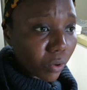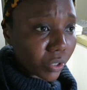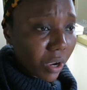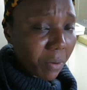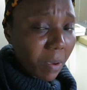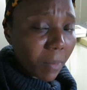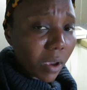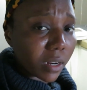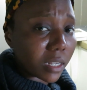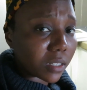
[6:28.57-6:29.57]
Also, I remember
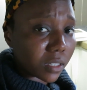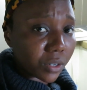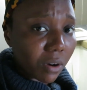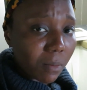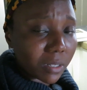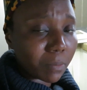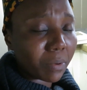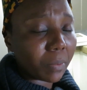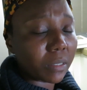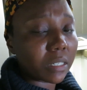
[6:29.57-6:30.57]
on Instagram some
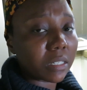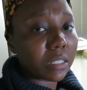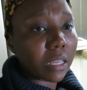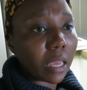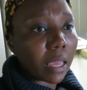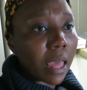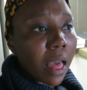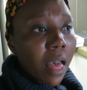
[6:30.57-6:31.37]
people did say